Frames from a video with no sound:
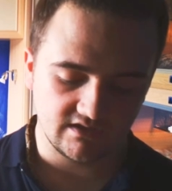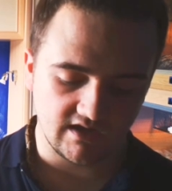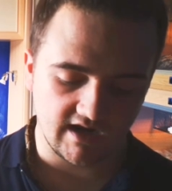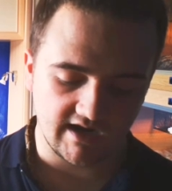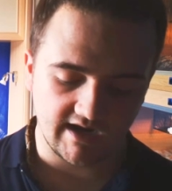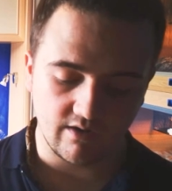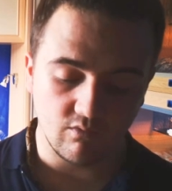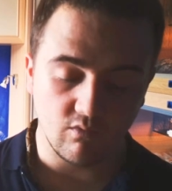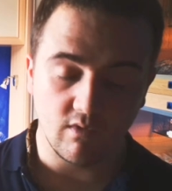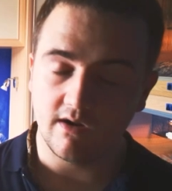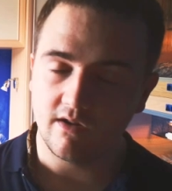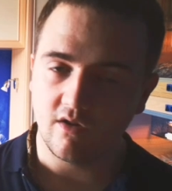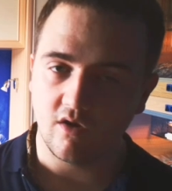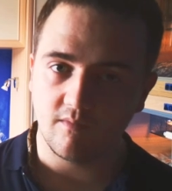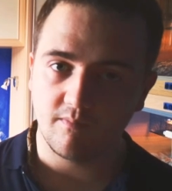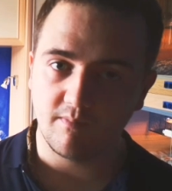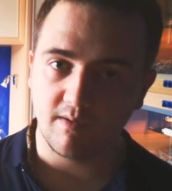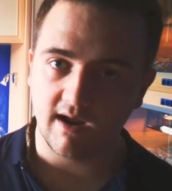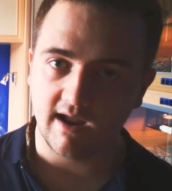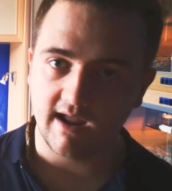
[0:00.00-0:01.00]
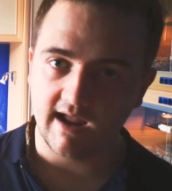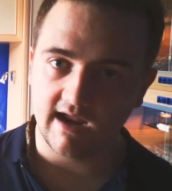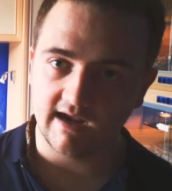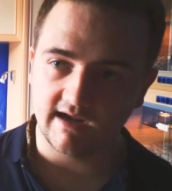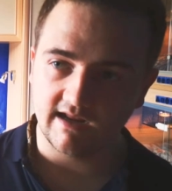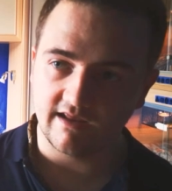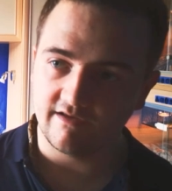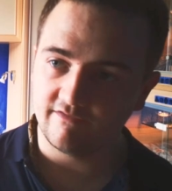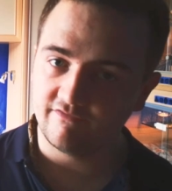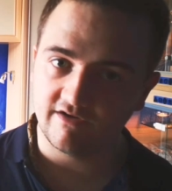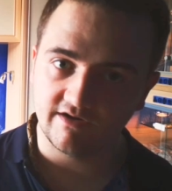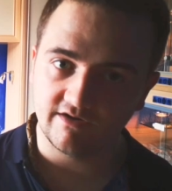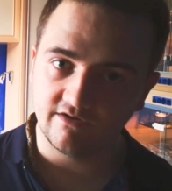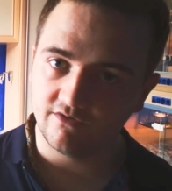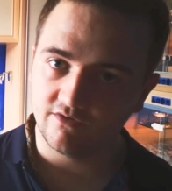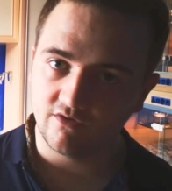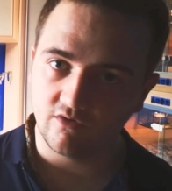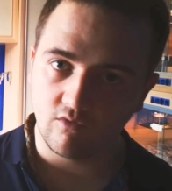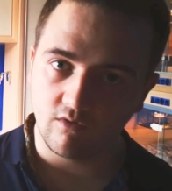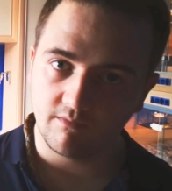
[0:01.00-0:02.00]
and I will not buy any if I don't
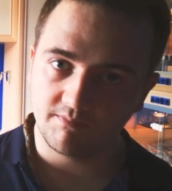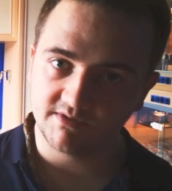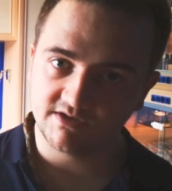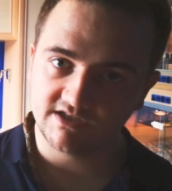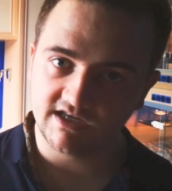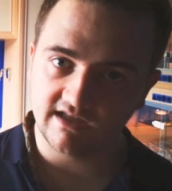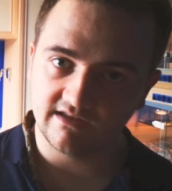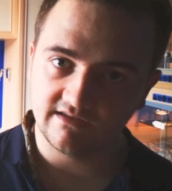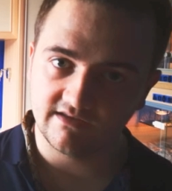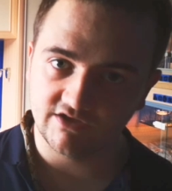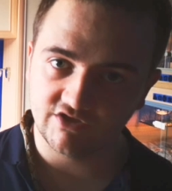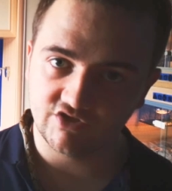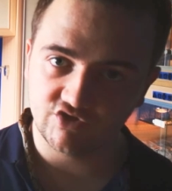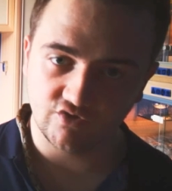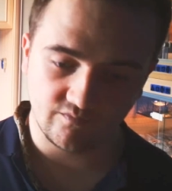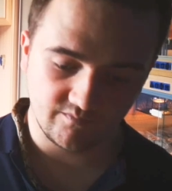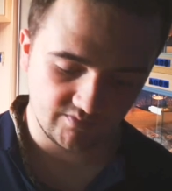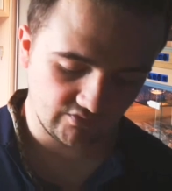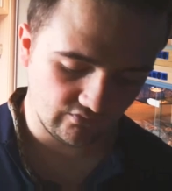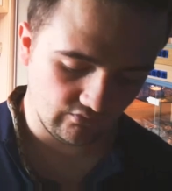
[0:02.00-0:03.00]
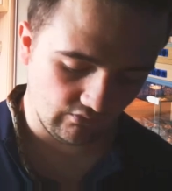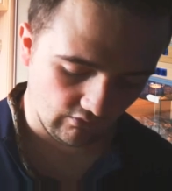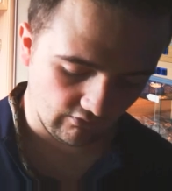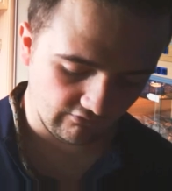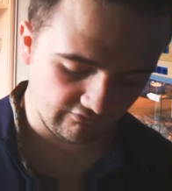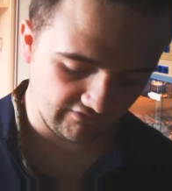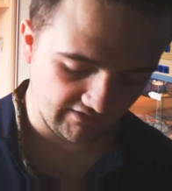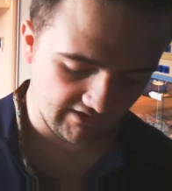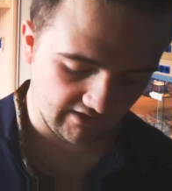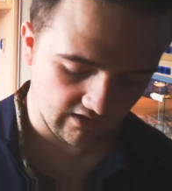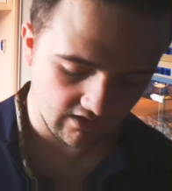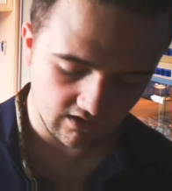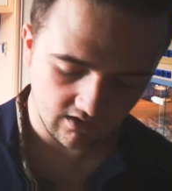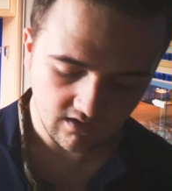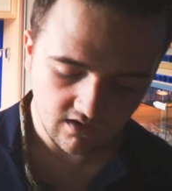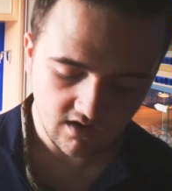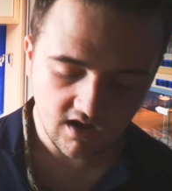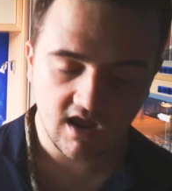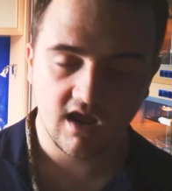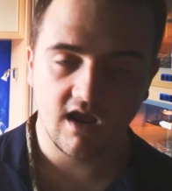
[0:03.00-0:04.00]
know what percentage super dwarf they are
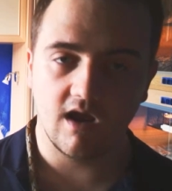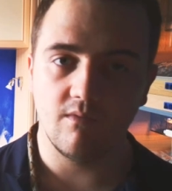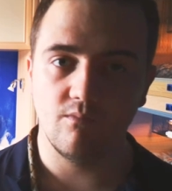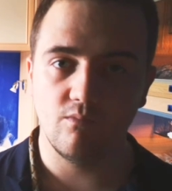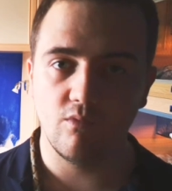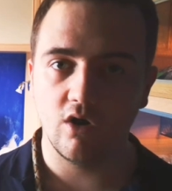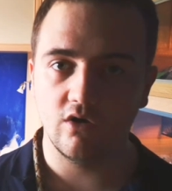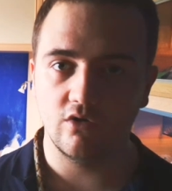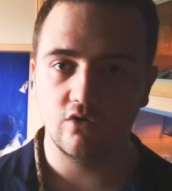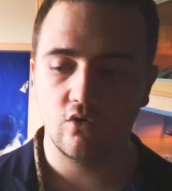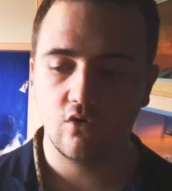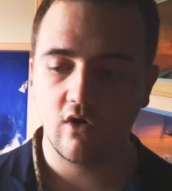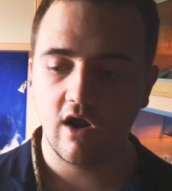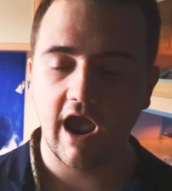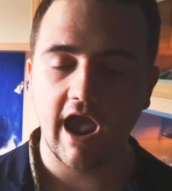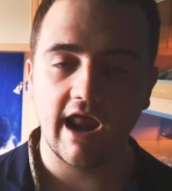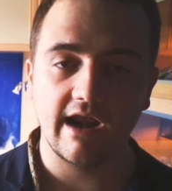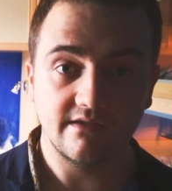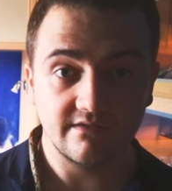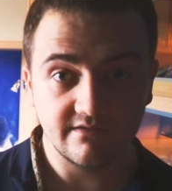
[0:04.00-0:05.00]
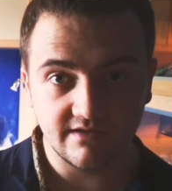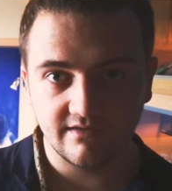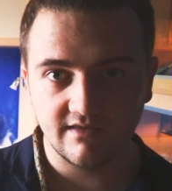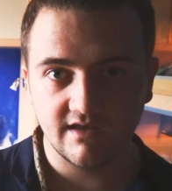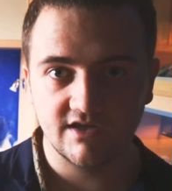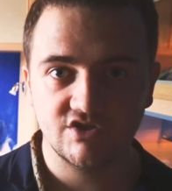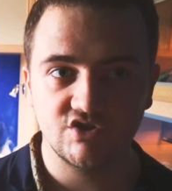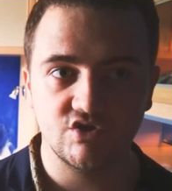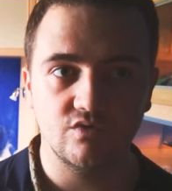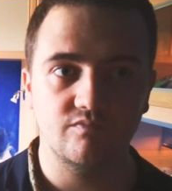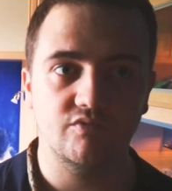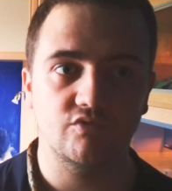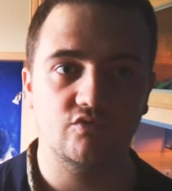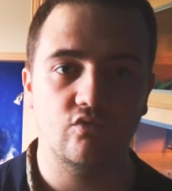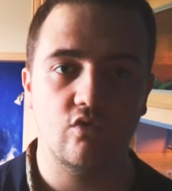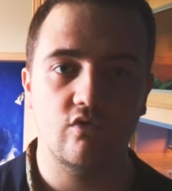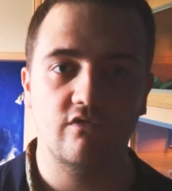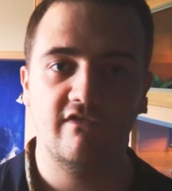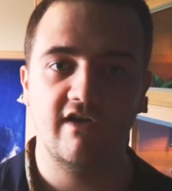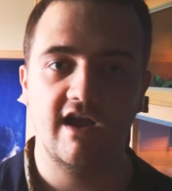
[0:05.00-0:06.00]
and what locality that super
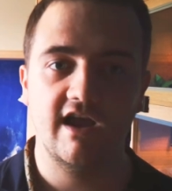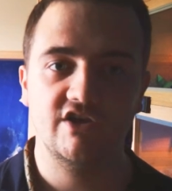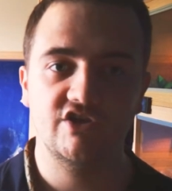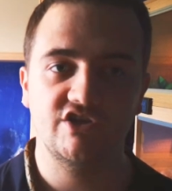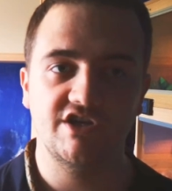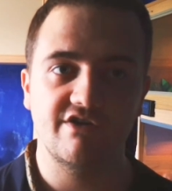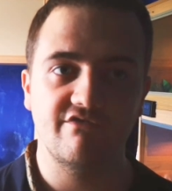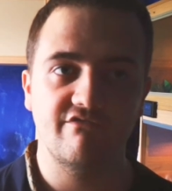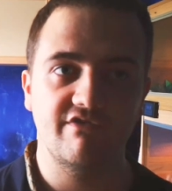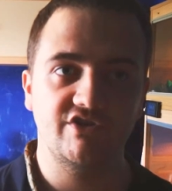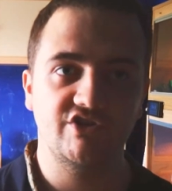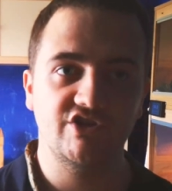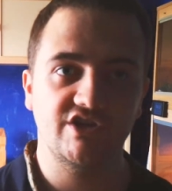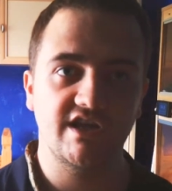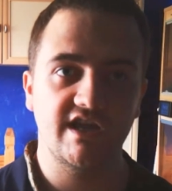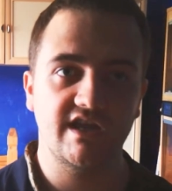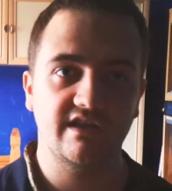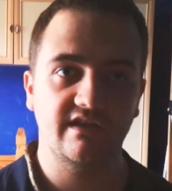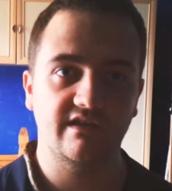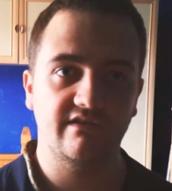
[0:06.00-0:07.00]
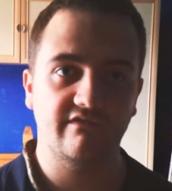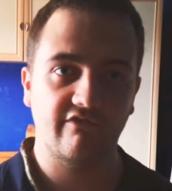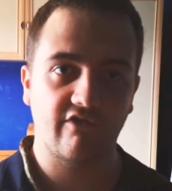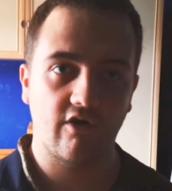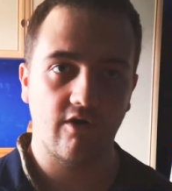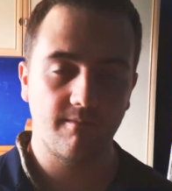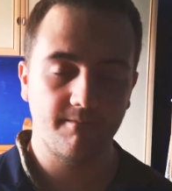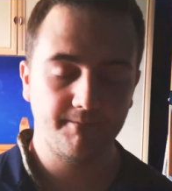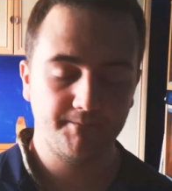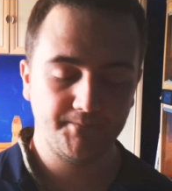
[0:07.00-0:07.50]
dwarf actually originated from.